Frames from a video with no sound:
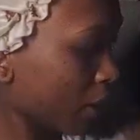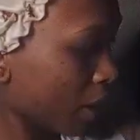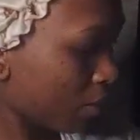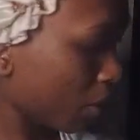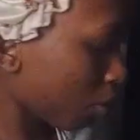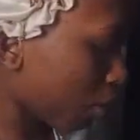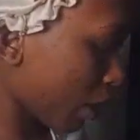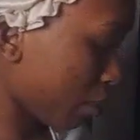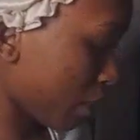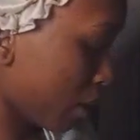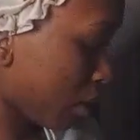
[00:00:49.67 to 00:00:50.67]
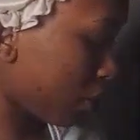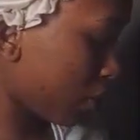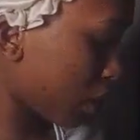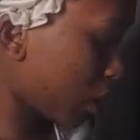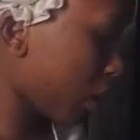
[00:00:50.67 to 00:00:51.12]
So I will not blind
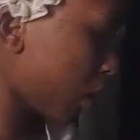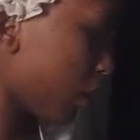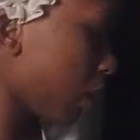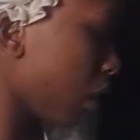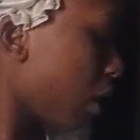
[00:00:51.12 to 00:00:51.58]
myself this night.